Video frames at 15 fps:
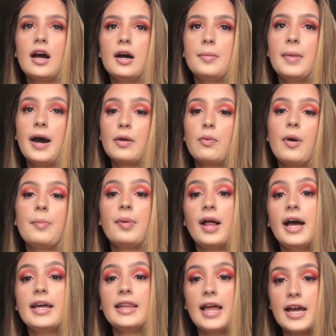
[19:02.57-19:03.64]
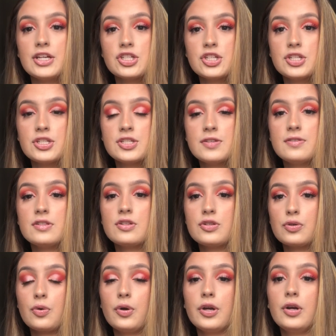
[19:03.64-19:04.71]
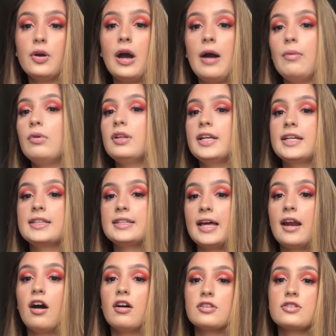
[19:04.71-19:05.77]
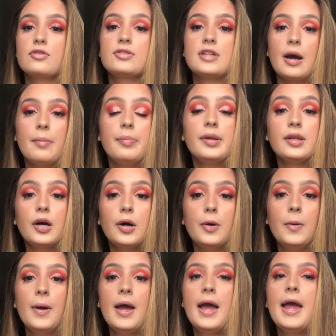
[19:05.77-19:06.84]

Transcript: how to apply lashes tutorial. I will link that also down below.